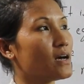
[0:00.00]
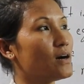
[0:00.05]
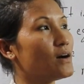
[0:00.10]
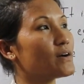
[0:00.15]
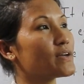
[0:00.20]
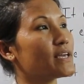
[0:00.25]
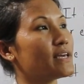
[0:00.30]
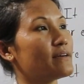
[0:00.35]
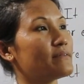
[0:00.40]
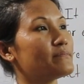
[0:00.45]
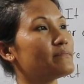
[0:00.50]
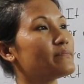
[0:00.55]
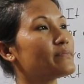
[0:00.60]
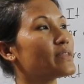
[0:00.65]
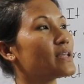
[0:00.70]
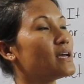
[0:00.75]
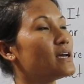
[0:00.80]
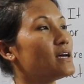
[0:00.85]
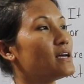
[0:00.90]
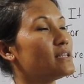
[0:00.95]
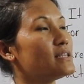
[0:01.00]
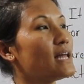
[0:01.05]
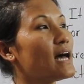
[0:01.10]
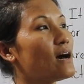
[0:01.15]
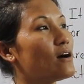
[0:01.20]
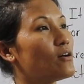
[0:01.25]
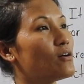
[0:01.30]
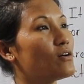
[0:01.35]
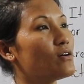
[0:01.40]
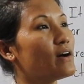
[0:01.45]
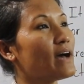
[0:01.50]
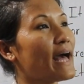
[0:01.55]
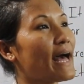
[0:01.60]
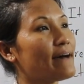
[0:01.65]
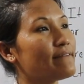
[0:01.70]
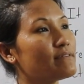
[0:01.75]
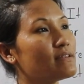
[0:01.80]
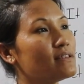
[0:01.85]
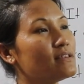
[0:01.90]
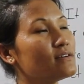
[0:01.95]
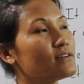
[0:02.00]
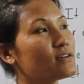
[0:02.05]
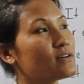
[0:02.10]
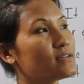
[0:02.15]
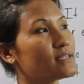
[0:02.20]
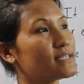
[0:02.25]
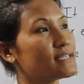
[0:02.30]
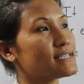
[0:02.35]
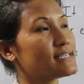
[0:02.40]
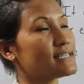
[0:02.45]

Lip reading: Okay, now have a look on the